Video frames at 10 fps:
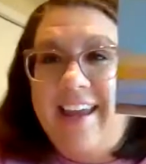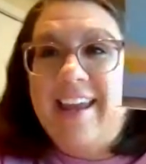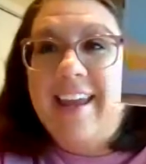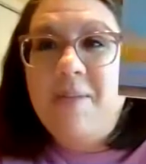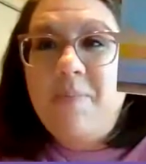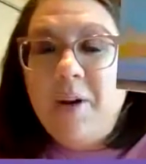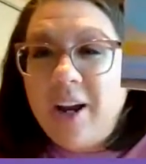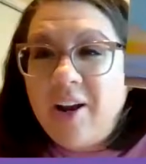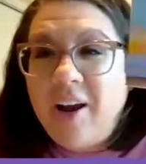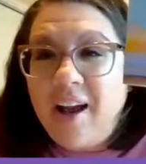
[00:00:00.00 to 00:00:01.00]
He put
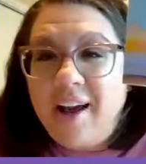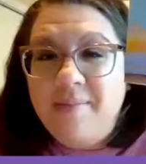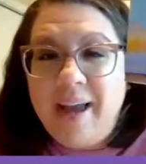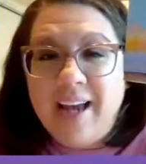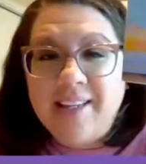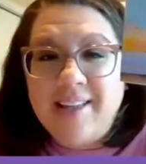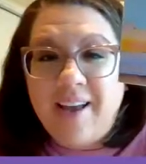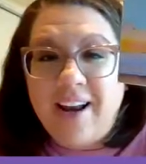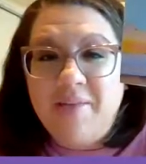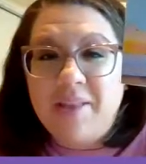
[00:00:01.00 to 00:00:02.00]
a X
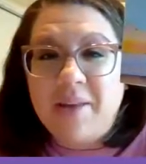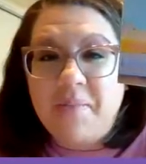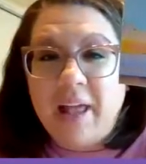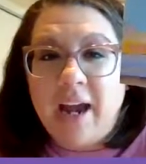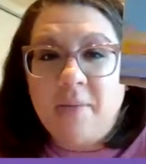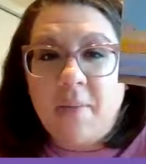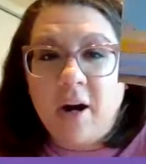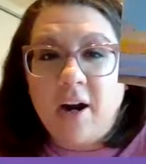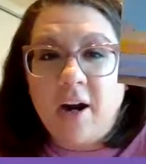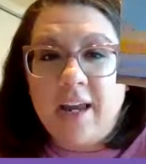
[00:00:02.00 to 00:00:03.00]
on it with a black
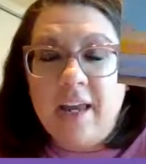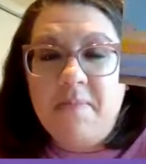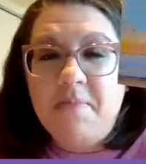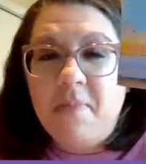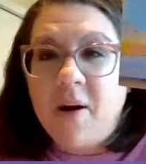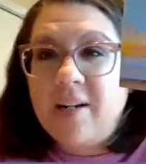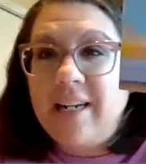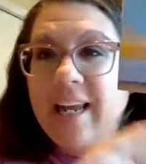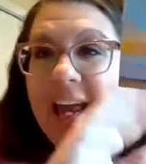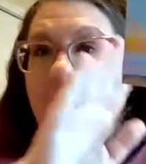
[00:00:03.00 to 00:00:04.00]
marker. He marked
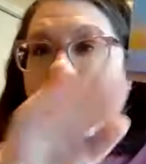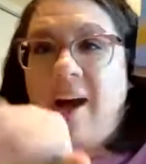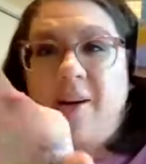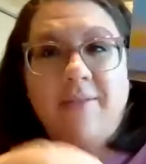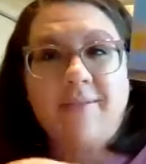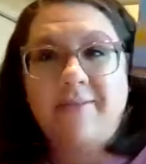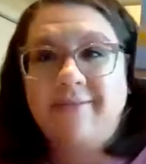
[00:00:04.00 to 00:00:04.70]
it out,